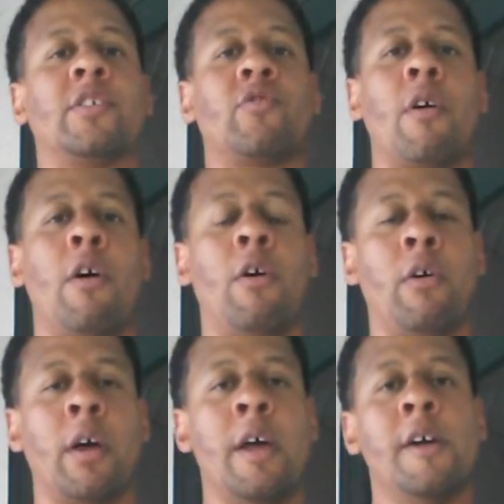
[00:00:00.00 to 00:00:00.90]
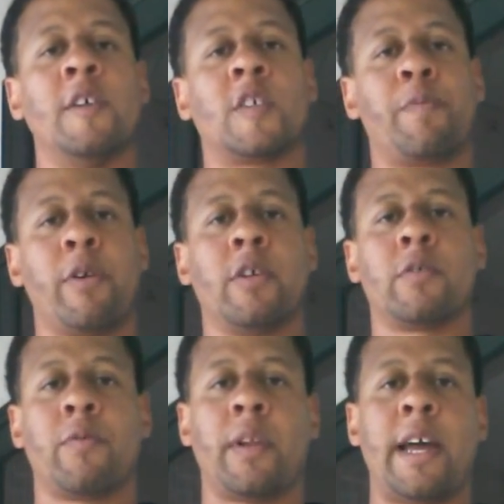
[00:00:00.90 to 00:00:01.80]
strong
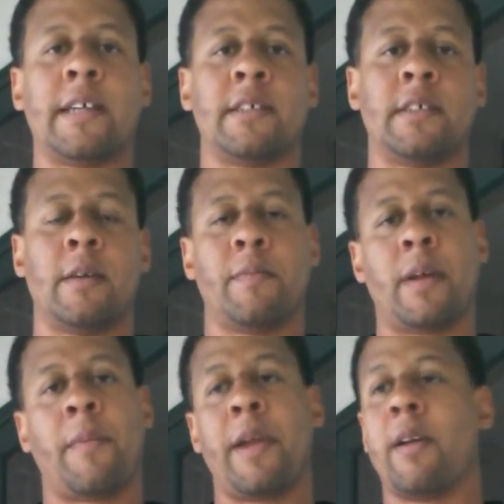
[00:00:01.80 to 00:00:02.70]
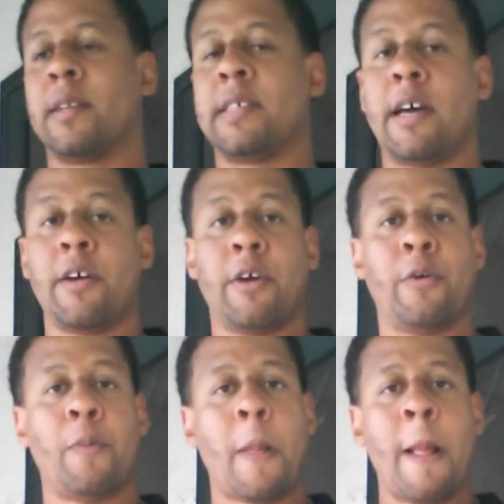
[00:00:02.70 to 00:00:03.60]
spiritual relationship. But I'm here to tell
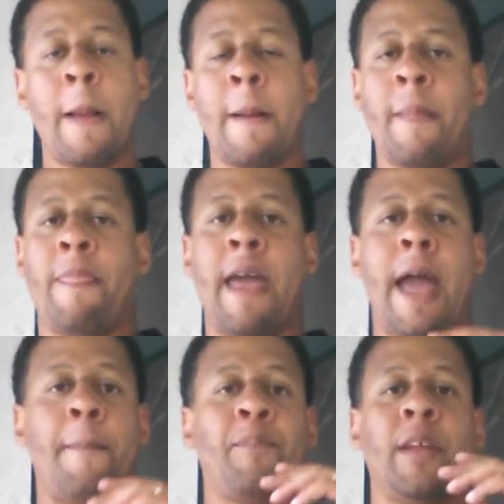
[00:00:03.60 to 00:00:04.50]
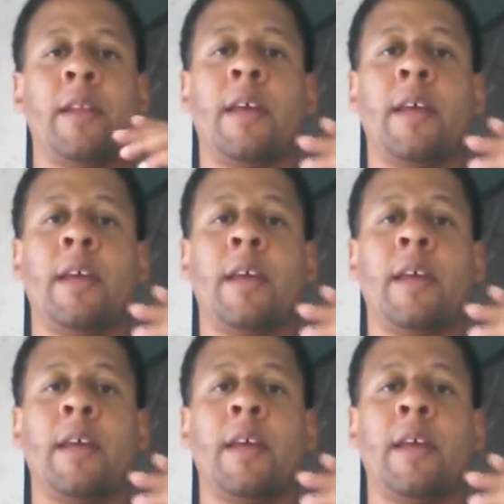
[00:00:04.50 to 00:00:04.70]
you that